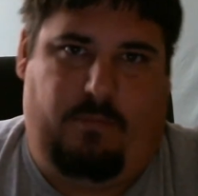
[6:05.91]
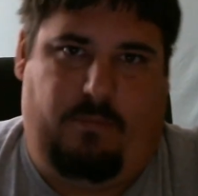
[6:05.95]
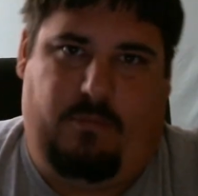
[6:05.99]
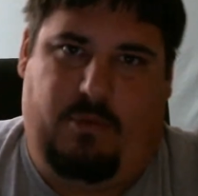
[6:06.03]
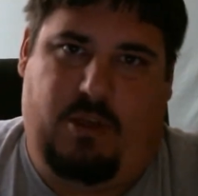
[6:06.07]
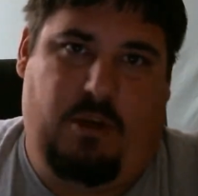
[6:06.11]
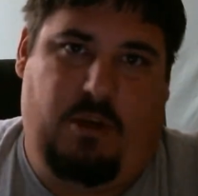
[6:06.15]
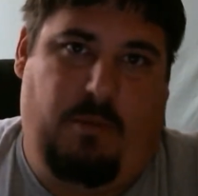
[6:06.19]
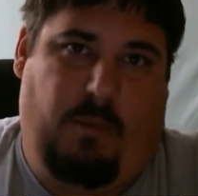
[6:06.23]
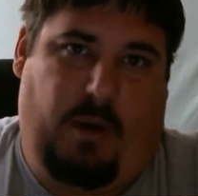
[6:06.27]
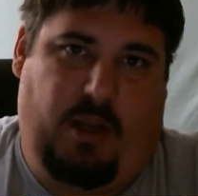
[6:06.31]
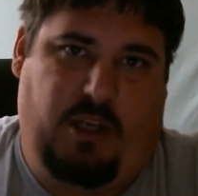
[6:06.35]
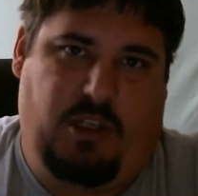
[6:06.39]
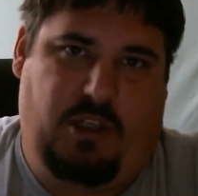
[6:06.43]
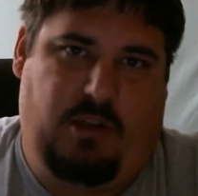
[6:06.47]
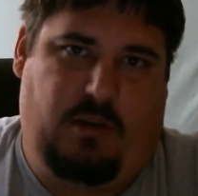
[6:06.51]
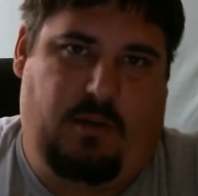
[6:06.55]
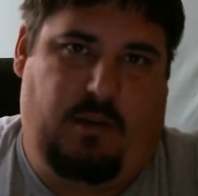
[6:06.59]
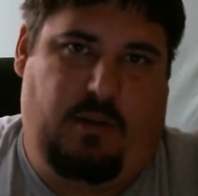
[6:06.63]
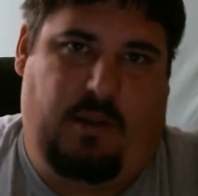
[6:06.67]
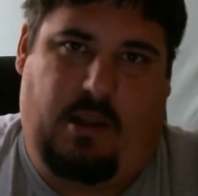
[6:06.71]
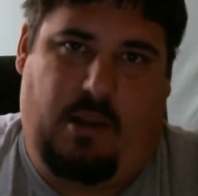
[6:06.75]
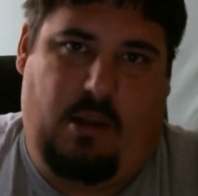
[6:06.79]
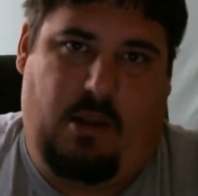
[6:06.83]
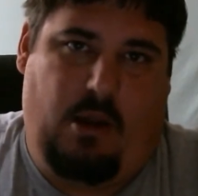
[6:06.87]
Too much,
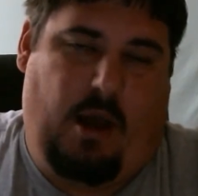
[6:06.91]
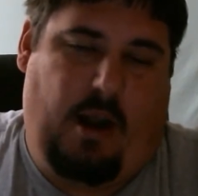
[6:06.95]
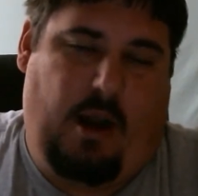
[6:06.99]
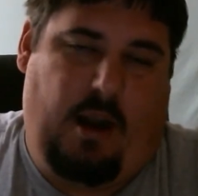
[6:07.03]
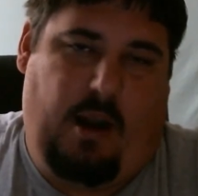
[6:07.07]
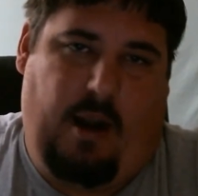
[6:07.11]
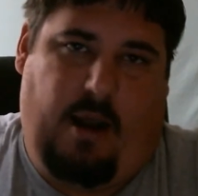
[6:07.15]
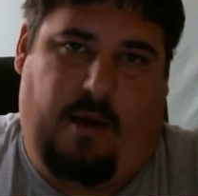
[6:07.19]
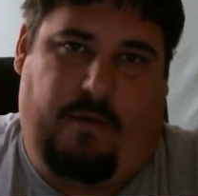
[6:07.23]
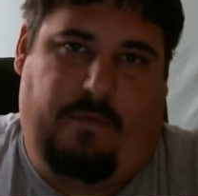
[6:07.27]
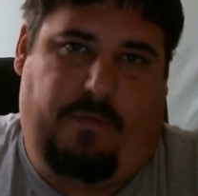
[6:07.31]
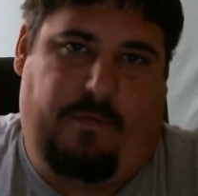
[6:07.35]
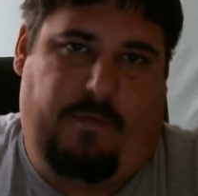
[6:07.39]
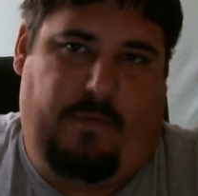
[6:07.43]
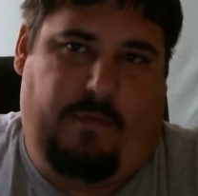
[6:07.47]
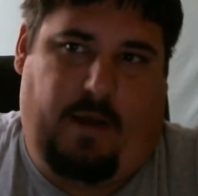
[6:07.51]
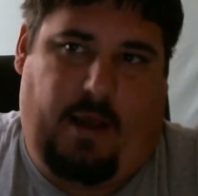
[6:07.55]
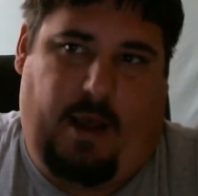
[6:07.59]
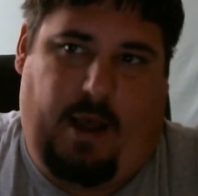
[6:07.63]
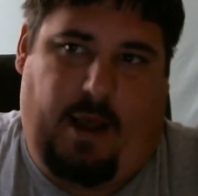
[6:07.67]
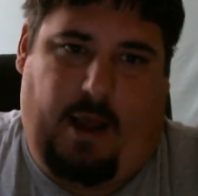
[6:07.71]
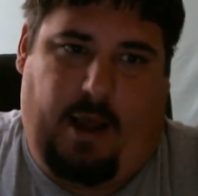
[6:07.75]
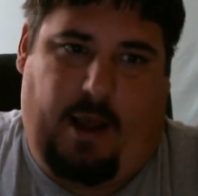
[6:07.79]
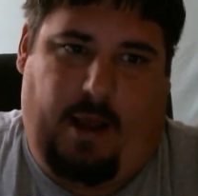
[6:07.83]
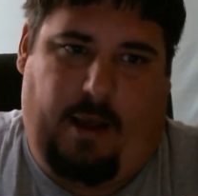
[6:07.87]
not enough
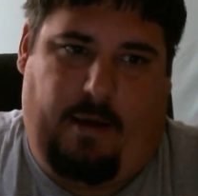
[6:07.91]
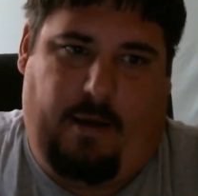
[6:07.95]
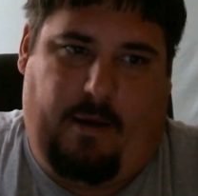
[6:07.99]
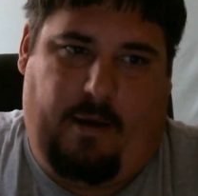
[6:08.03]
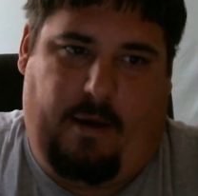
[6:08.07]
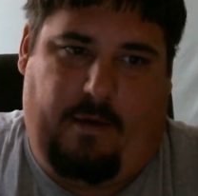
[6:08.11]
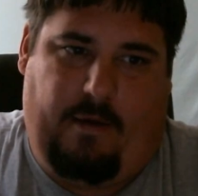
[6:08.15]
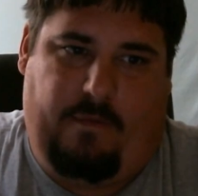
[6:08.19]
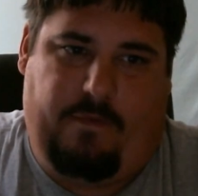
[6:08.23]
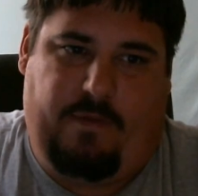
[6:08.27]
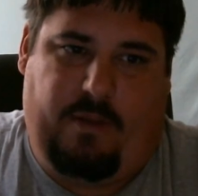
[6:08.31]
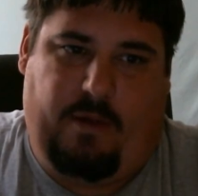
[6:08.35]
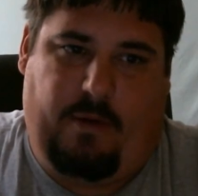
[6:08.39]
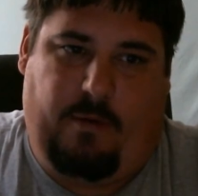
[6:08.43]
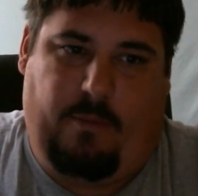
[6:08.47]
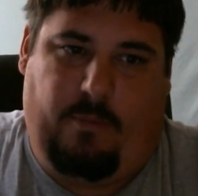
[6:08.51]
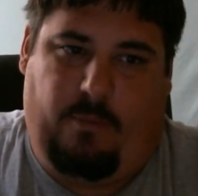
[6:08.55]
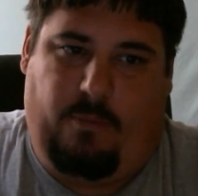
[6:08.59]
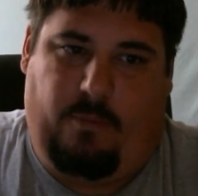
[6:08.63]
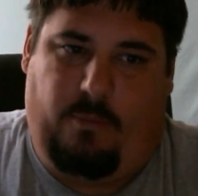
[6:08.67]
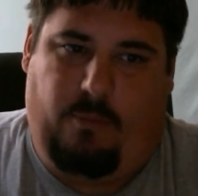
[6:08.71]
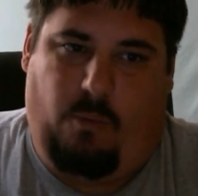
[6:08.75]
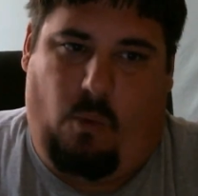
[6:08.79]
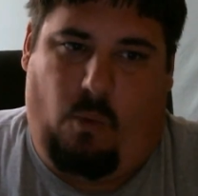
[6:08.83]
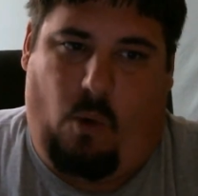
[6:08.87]
of the
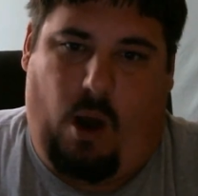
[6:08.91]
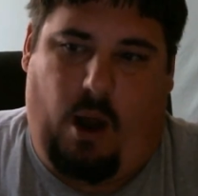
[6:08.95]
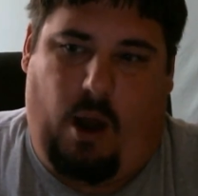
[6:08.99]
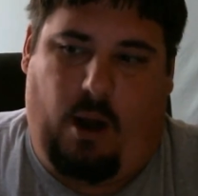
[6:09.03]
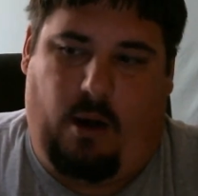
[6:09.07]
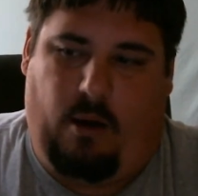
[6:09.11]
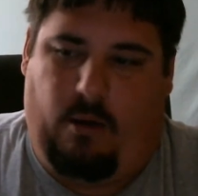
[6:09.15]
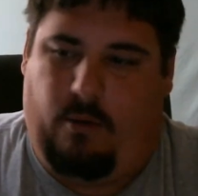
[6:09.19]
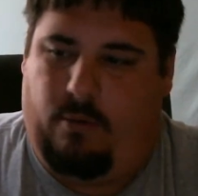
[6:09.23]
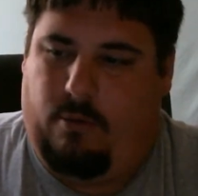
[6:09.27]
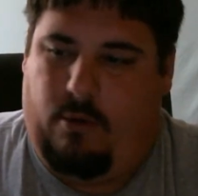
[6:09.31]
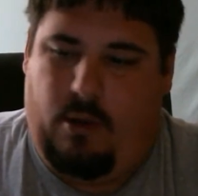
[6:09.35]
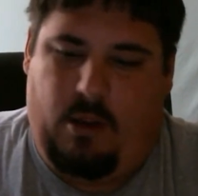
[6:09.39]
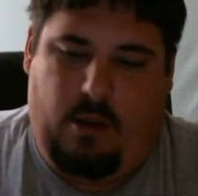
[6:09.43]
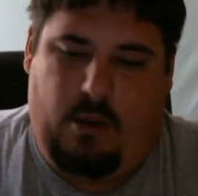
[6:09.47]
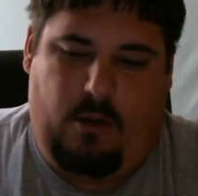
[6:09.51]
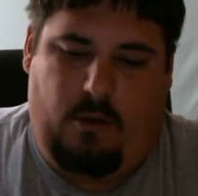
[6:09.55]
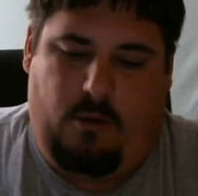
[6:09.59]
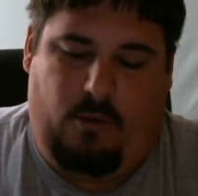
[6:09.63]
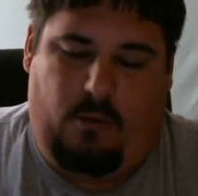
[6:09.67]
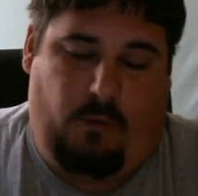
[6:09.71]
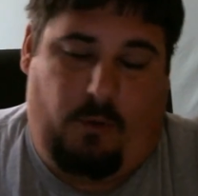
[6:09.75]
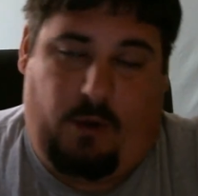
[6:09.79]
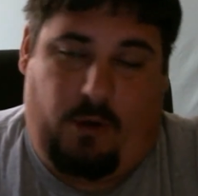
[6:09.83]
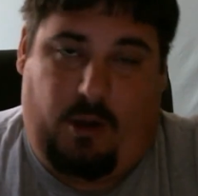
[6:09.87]
water
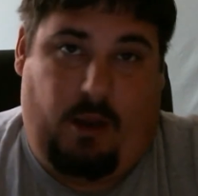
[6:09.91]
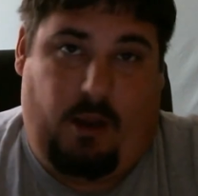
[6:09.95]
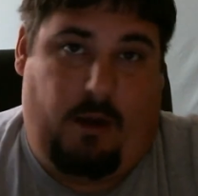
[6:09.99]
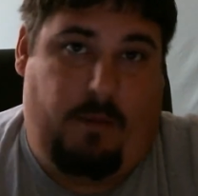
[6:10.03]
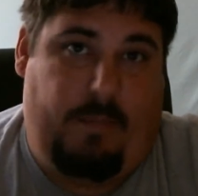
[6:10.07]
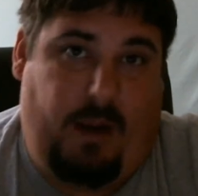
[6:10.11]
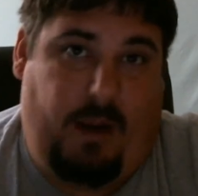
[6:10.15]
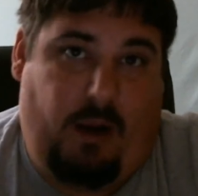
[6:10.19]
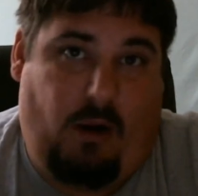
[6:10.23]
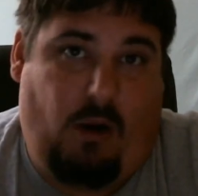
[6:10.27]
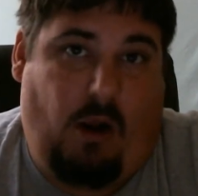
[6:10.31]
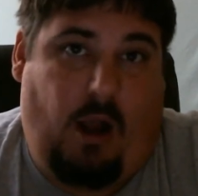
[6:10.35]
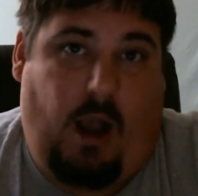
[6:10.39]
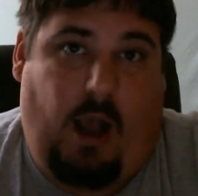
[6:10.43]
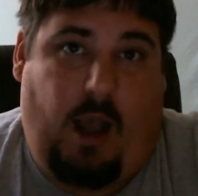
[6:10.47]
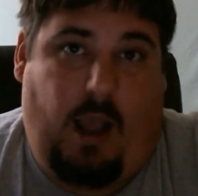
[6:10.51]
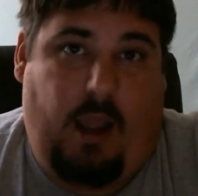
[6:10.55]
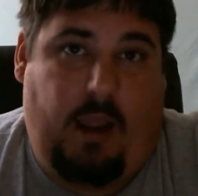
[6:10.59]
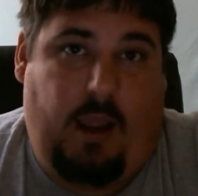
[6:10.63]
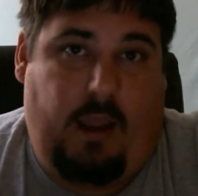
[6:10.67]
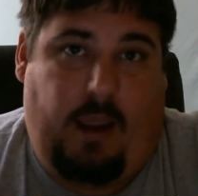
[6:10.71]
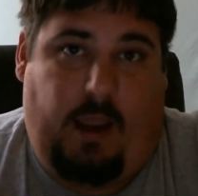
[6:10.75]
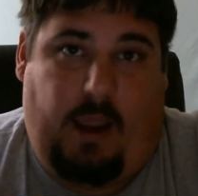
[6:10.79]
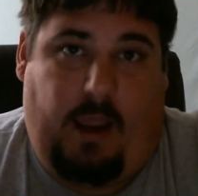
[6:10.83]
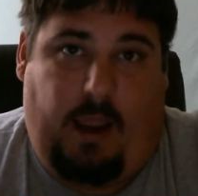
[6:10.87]
could have been
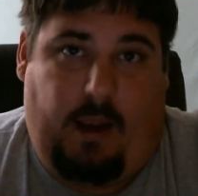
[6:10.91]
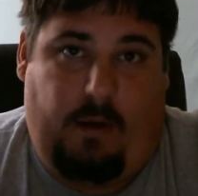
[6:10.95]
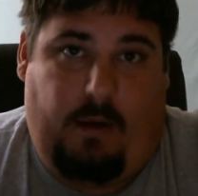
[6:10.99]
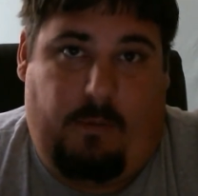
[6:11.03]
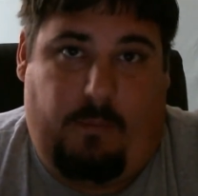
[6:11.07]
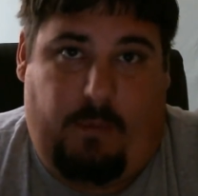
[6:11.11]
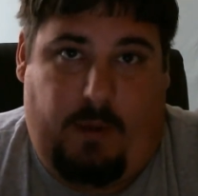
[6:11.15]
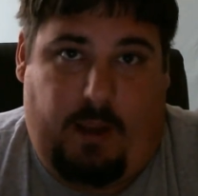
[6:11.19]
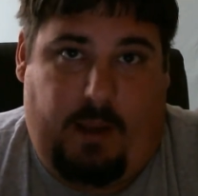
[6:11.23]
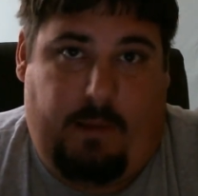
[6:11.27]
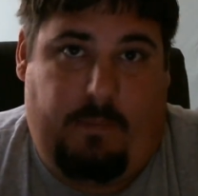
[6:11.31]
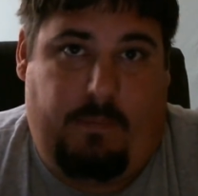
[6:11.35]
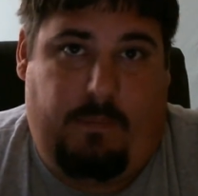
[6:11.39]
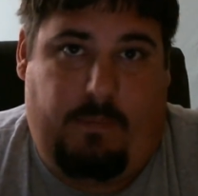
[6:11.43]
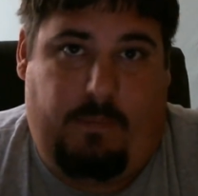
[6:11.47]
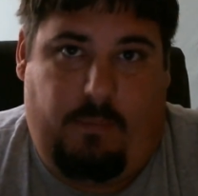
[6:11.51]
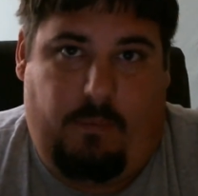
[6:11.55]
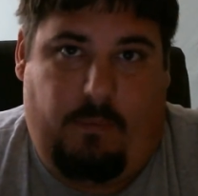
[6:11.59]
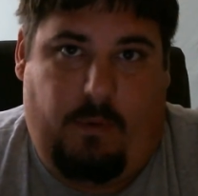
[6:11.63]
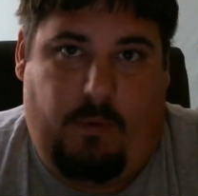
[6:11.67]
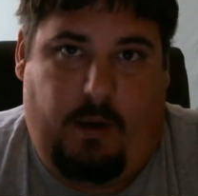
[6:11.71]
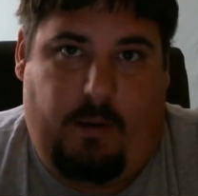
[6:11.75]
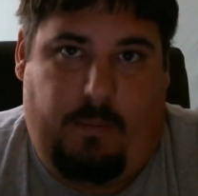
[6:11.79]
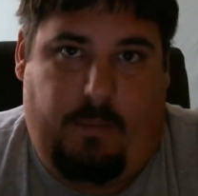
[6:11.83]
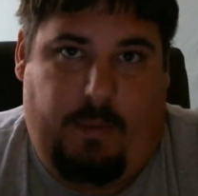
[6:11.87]
caught, and it
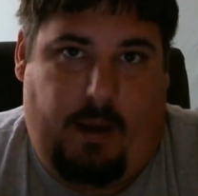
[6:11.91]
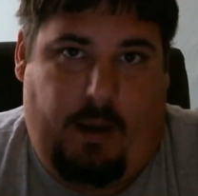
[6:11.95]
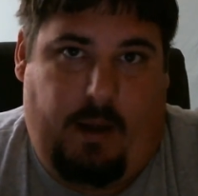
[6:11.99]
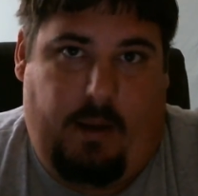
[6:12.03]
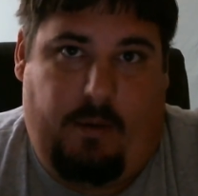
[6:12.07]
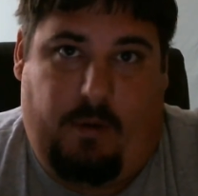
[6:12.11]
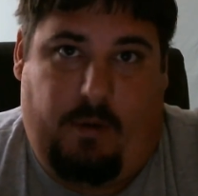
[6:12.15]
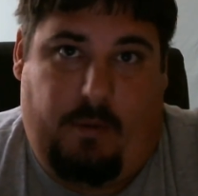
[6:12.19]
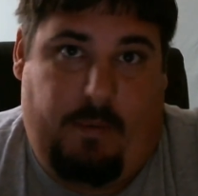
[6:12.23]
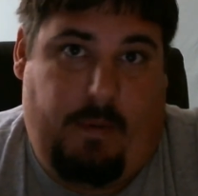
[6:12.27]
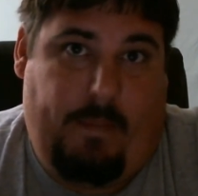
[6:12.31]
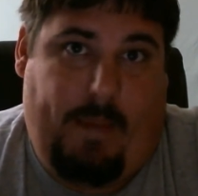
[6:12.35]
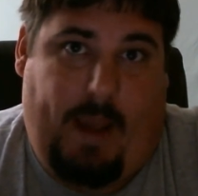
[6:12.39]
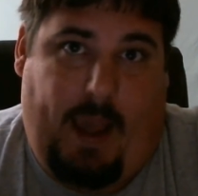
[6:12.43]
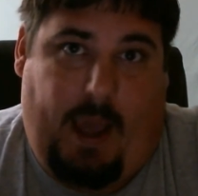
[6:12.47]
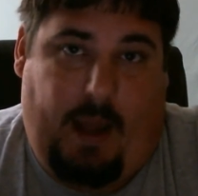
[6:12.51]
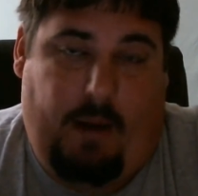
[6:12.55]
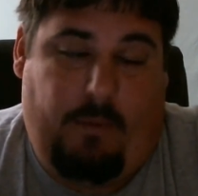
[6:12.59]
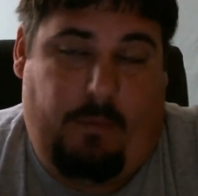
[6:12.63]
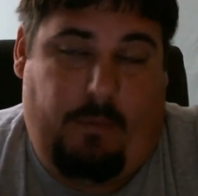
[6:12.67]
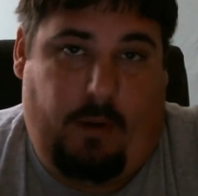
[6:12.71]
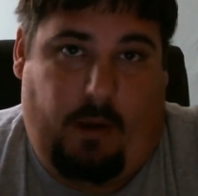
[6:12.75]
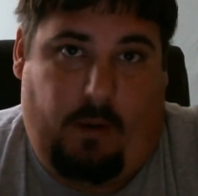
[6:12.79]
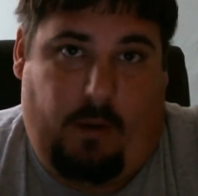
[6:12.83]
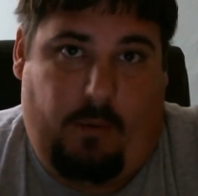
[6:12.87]
would have been bad.
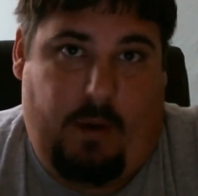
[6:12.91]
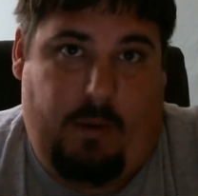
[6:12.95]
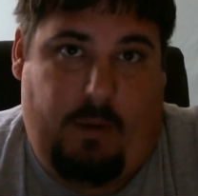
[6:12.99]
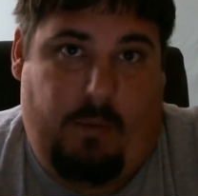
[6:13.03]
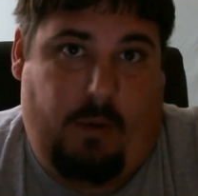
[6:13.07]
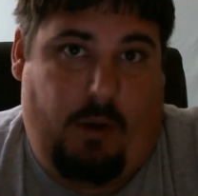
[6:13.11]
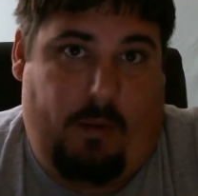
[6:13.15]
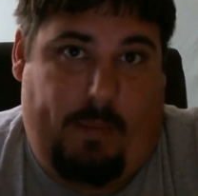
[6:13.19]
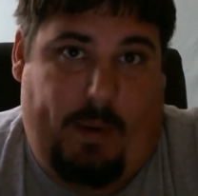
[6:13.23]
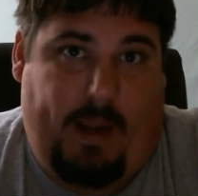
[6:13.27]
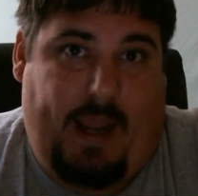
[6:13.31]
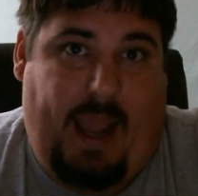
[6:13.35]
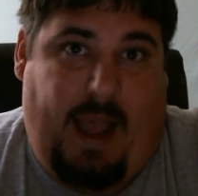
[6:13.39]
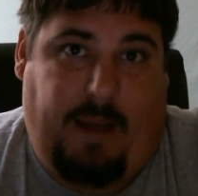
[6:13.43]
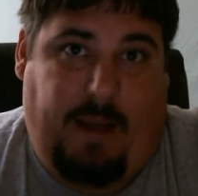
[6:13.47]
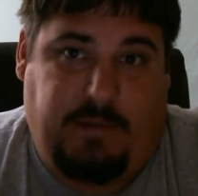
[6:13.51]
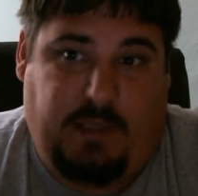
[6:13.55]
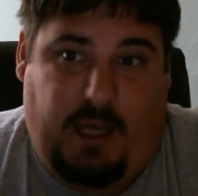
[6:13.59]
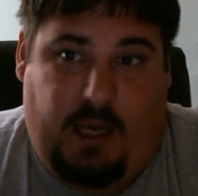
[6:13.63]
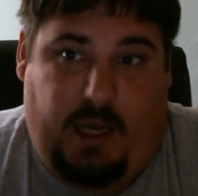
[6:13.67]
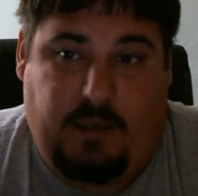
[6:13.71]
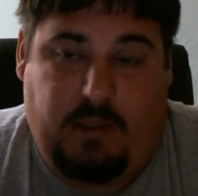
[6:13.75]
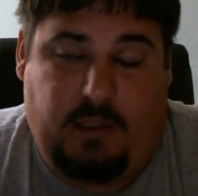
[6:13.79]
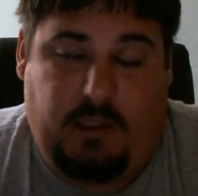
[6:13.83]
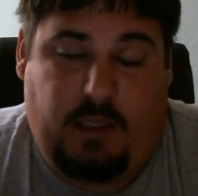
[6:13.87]
We would have been
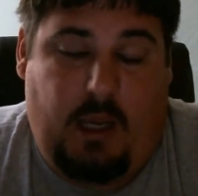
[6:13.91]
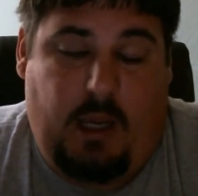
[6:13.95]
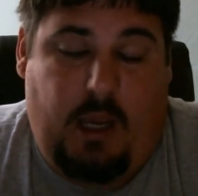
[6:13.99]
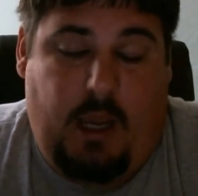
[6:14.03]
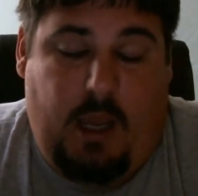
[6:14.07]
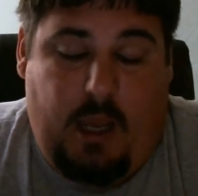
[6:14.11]
capsized.